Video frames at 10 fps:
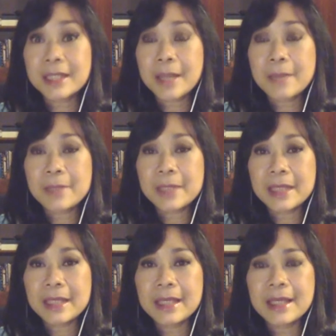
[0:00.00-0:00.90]
the
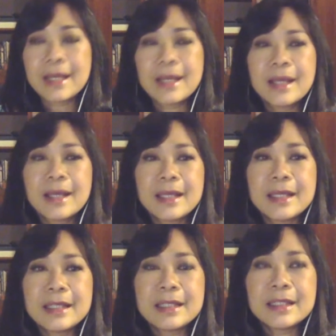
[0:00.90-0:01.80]
company
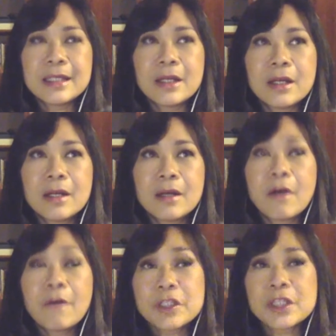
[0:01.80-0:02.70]
in
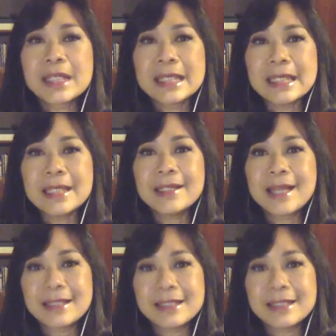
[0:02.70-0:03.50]
officially in